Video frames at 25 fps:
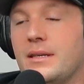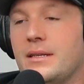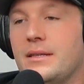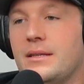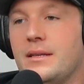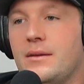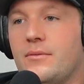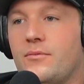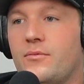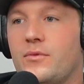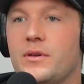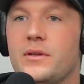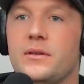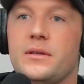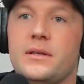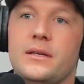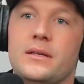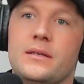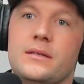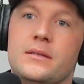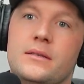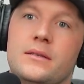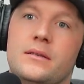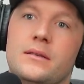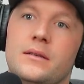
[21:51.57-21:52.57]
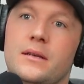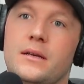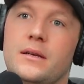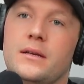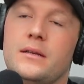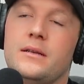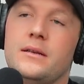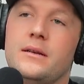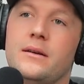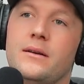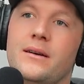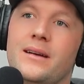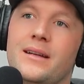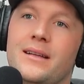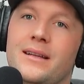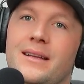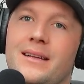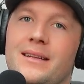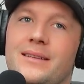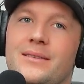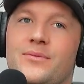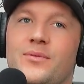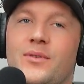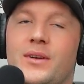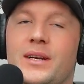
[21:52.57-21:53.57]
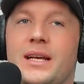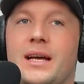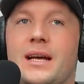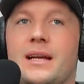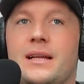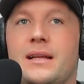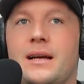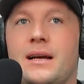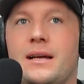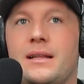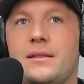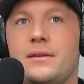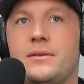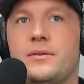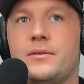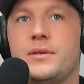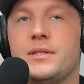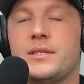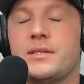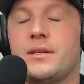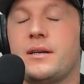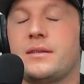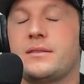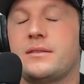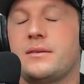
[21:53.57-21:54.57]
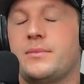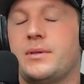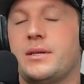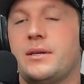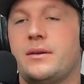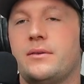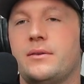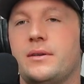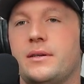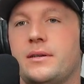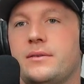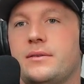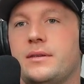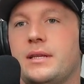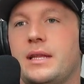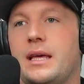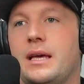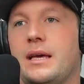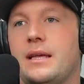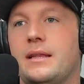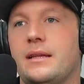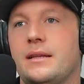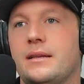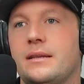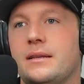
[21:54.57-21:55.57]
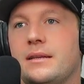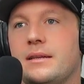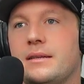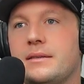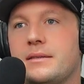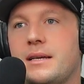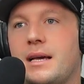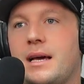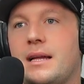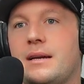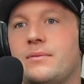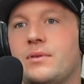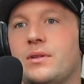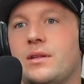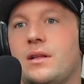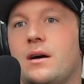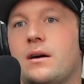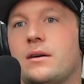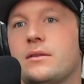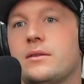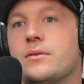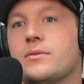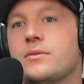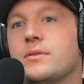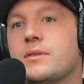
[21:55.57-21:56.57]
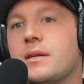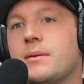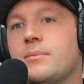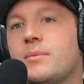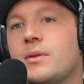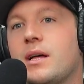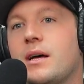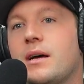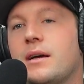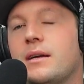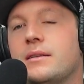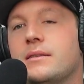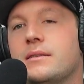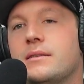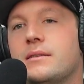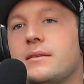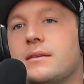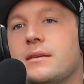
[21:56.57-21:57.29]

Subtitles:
really is, and it's funny. I literally saw something earlier today that is kind of along those same lines.